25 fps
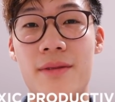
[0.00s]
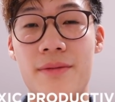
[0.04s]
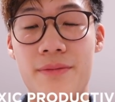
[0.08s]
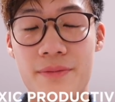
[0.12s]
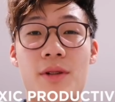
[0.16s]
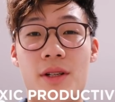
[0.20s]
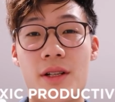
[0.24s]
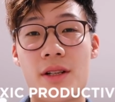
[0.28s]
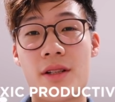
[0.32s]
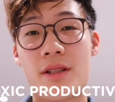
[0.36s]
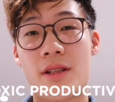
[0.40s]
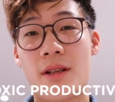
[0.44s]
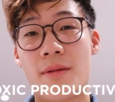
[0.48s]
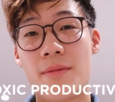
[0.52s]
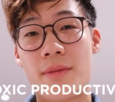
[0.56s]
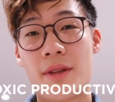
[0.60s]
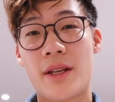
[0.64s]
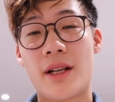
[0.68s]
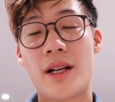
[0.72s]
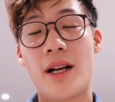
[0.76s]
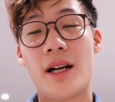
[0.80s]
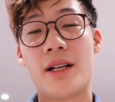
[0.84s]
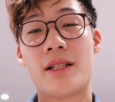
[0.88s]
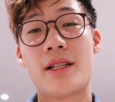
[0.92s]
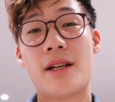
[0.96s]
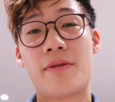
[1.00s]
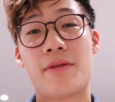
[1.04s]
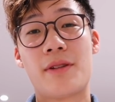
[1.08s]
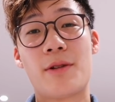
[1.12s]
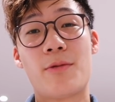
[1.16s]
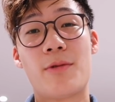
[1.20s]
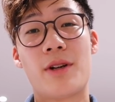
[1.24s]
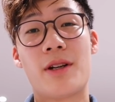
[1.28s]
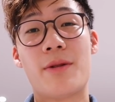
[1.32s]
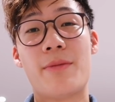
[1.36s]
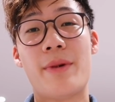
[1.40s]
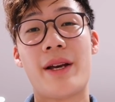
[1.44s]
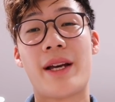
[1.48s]
which is something I definitely
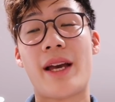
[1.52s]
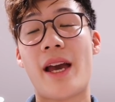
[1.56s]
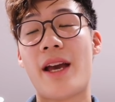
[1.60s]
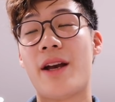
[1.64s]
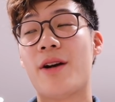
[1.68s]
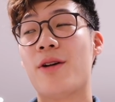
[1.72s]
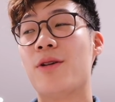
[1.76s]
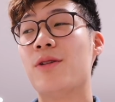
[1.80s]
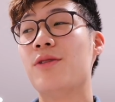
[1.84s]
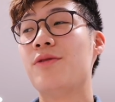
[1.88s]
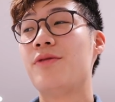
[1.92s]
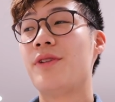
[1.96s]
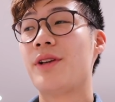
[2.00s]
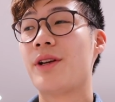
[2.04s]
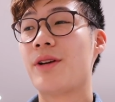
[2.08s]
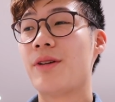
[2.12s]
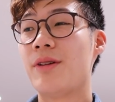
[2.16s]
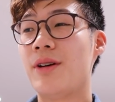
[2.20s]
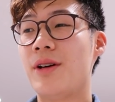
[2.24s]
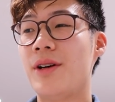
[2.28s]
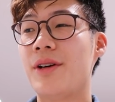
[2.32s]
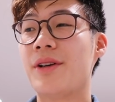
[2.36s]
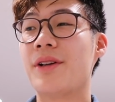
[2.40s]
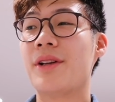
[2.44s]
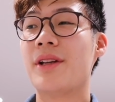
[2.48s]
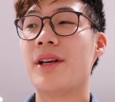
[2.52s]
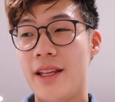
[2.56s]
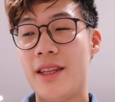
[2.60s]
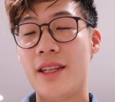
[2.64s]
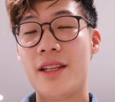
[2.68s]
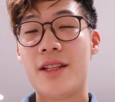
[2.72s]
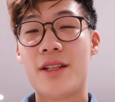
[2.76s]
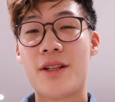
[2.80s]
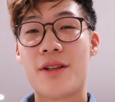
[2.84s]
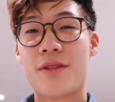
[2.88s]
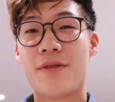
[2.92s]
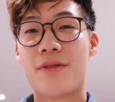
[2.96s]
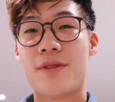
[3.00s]
want to make a whole video on in
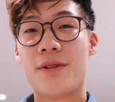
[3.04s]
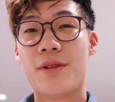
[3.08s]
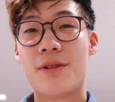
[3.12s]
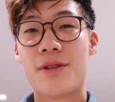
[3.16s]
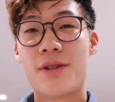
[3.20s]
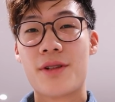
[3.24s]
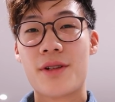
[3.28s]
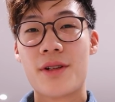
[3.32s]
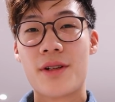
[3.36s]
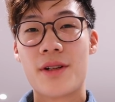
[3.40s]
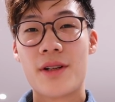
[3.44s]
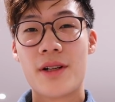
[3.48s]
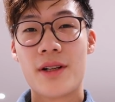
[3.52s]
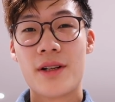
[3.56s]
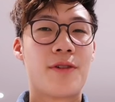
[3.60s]
the near future.